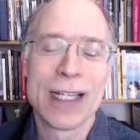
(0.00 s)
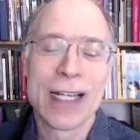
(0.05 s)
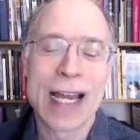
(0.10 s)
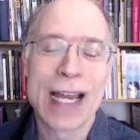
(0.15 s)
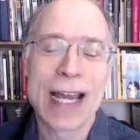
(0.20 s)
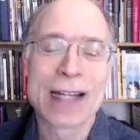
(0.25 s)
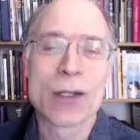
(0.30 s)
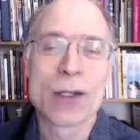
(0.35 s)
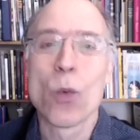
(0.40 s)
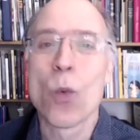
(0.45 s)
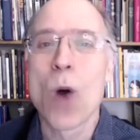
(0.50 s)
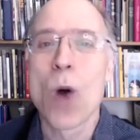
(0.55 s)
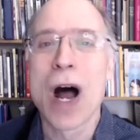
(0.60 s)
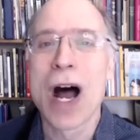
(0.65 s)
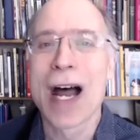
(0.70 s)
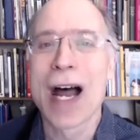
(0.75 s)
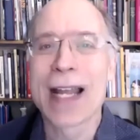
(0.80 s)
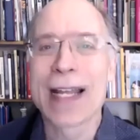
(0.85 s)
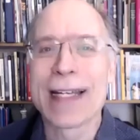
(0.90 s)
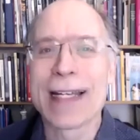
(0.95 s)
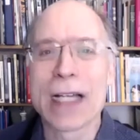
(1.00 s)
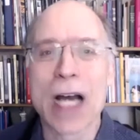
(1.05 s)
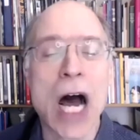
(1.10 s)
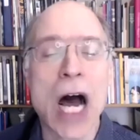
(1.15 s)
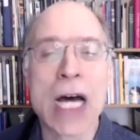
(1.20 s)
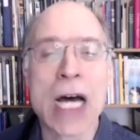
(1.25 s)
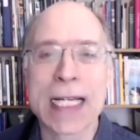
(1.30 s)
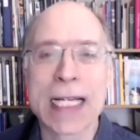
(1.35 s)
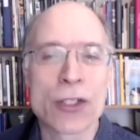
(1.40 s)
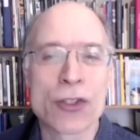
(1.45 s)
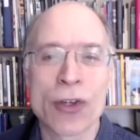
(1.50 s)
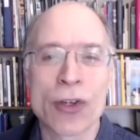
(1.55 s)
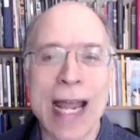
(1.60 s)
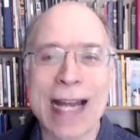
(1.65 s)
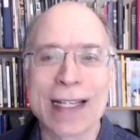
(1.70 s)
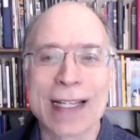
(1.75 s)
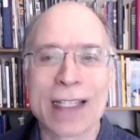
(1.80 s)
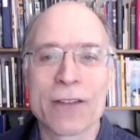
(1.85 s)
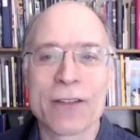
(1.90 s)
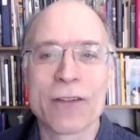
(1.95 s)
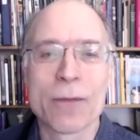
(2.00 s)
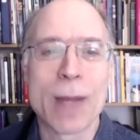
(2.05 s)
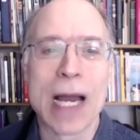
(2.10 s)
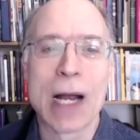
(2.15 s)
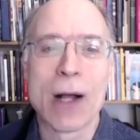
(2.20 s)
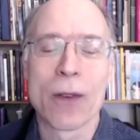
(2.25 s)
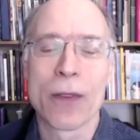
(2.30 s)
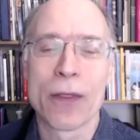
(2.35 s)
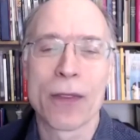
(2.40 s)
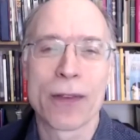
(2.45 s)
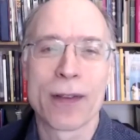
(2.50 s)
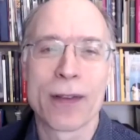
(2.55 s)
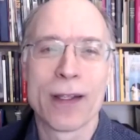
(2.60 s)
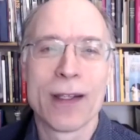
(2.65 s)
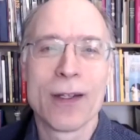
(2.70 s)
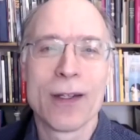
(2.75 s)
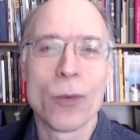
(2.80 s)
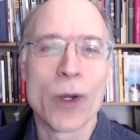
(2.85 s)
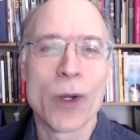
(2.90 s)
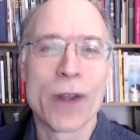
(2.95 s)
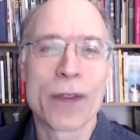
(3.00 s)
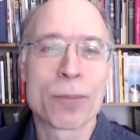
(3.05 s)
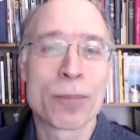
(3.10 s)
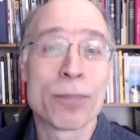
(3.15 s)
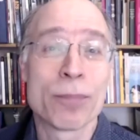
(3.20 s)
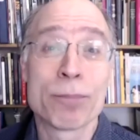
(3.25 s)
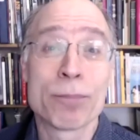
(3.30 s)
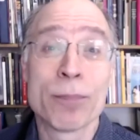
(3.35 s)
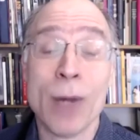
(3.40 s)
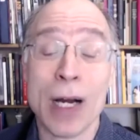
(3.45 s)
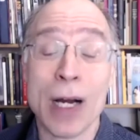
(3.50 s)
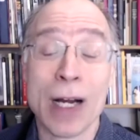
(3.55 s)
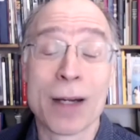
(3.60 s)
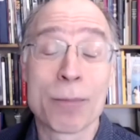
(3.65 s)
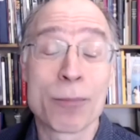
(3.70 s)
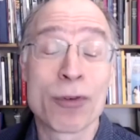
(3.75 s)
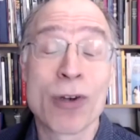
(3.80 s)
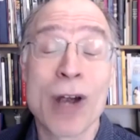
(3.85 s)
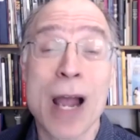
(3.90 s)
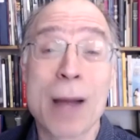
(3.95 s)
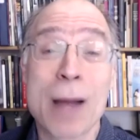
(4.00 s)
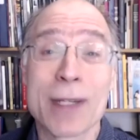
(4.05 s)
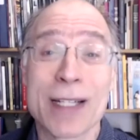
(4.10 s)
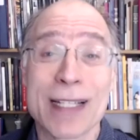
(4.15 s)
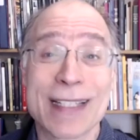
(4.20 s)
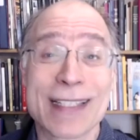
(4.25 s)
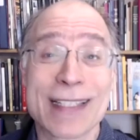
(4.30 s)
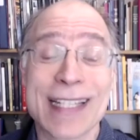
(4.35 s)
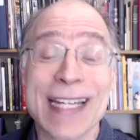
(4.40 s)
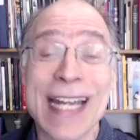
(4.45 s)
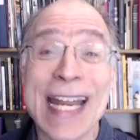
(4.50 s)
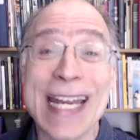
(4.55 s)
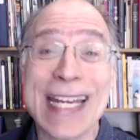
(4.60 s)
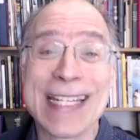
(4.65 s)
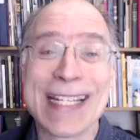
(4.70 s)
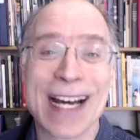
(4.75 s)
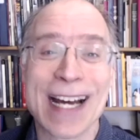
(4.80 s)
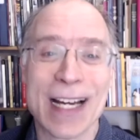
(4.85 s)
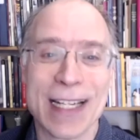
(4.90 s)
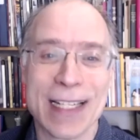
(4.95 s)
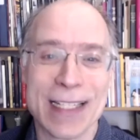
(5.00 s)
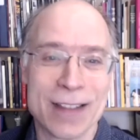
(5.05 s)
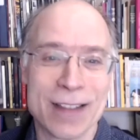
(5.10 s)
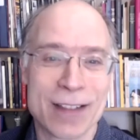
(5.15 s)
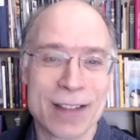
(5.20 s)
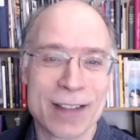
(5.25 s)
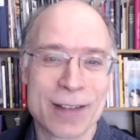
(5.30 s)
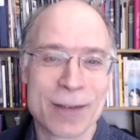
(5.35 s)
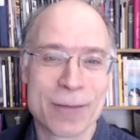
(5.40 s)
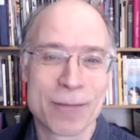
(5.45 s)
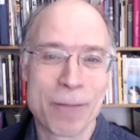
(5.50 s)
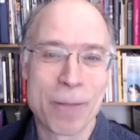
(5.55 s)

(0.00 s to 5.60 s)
and a wide, unattractive mouth with prominent canines.